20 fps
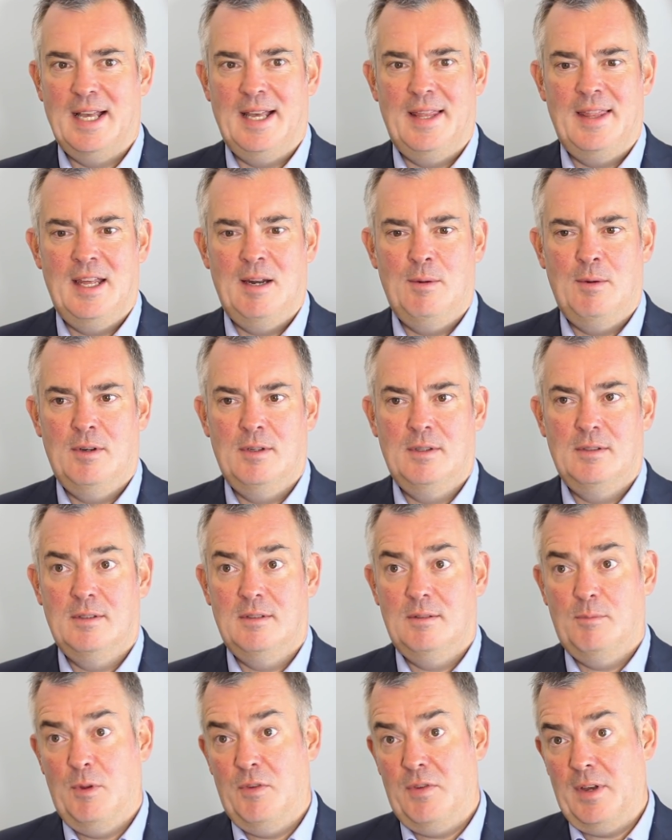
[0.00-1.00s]
And then
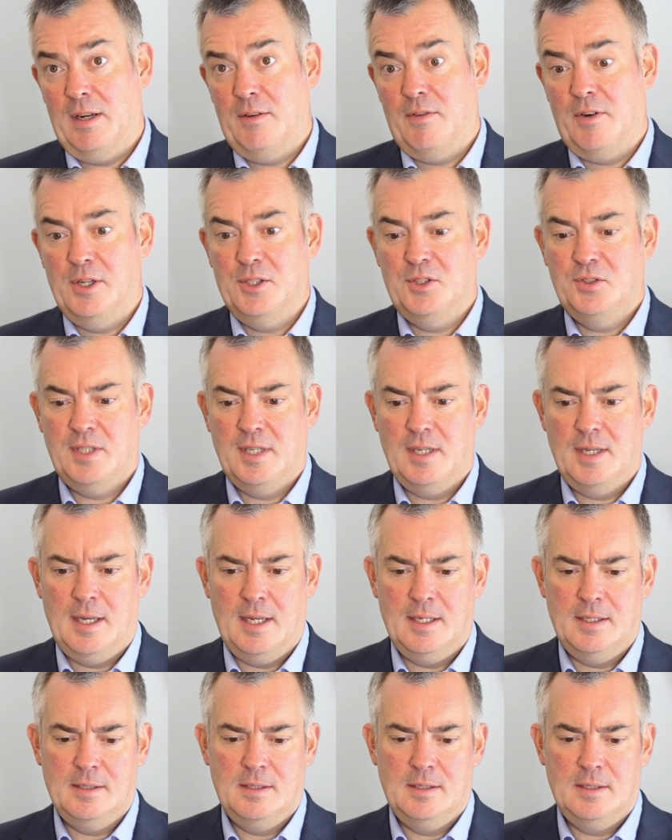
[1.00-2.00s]
we've had various
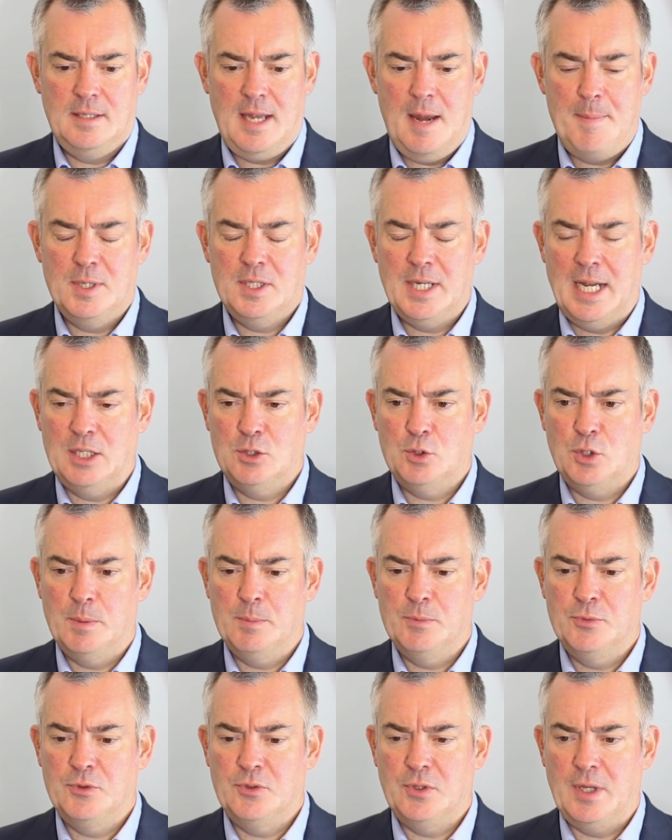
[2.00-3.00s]
taper
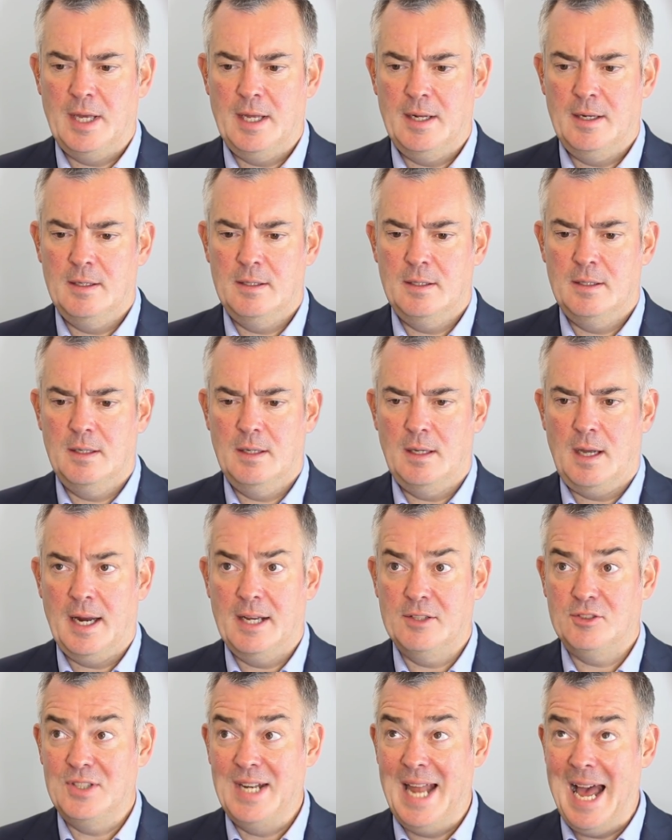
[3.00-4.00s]
tantrums. And I
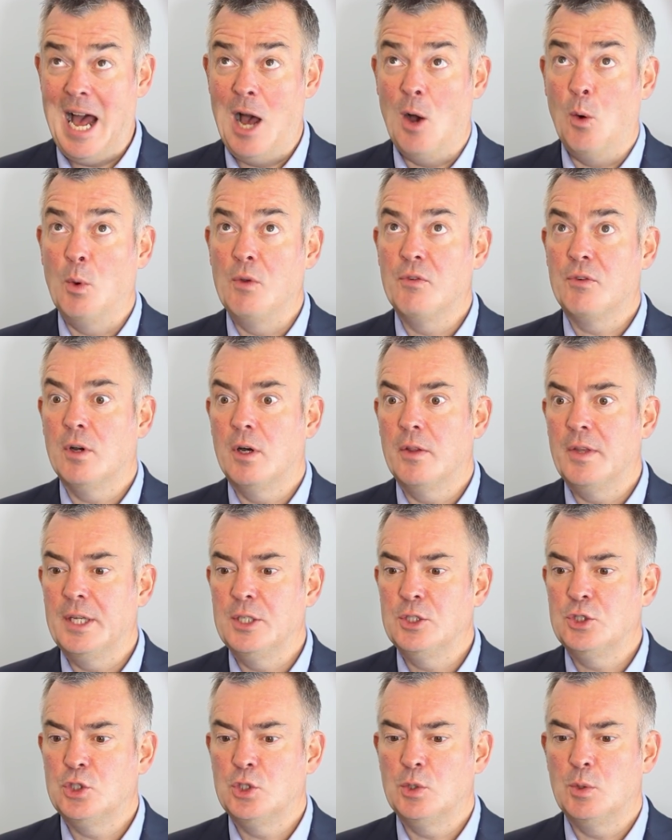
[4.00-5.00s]
guess now we've got the
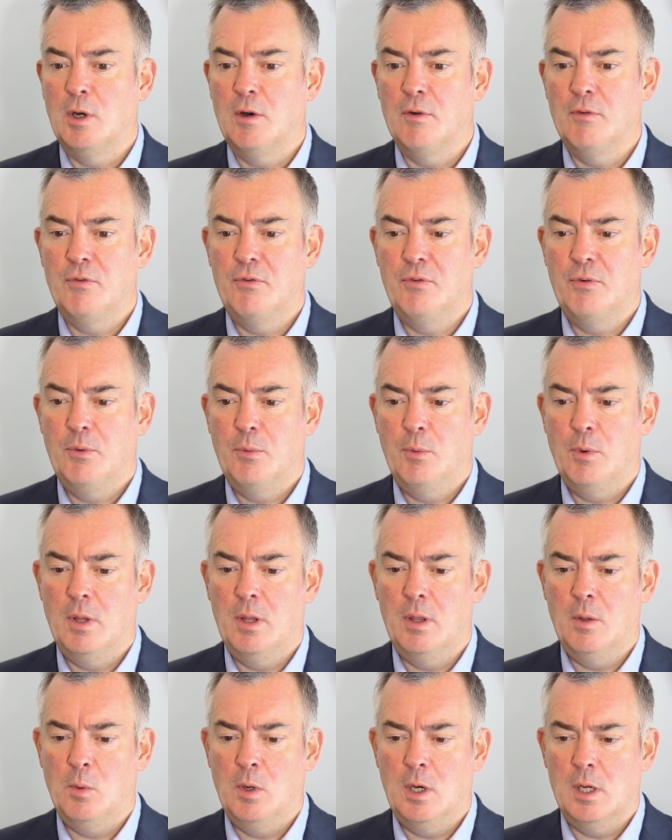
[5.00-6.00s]
issue of
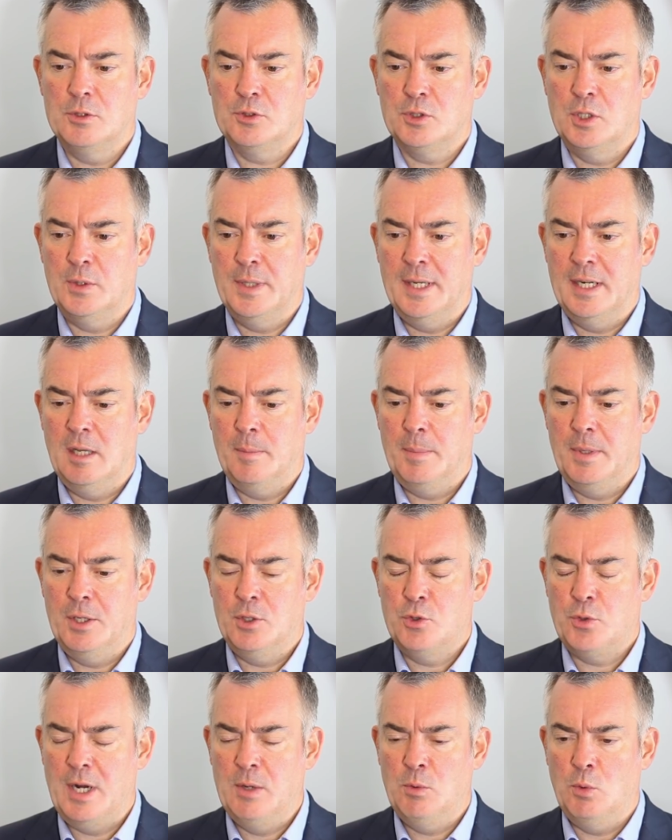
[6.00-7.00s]
whether the world is going to end up in a
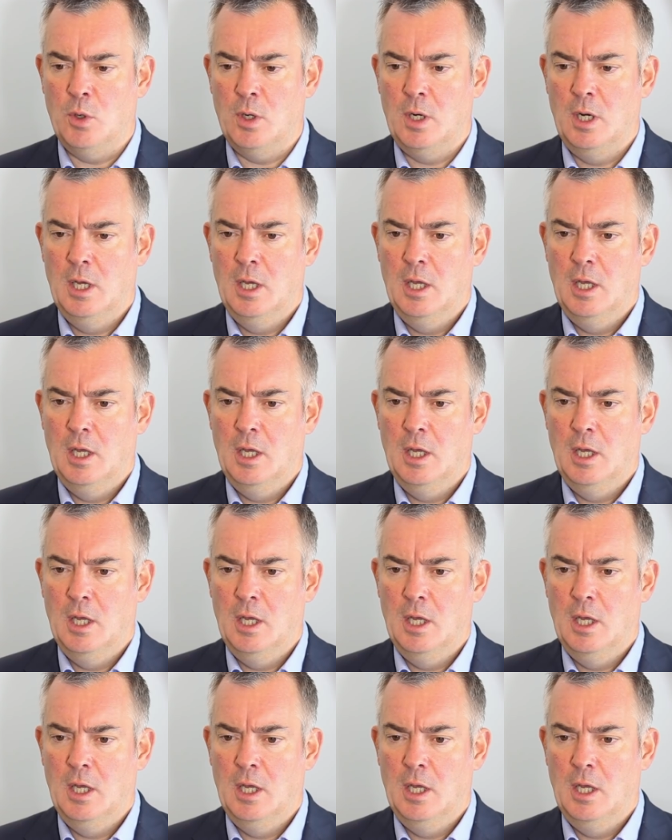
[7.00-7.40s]
trade war.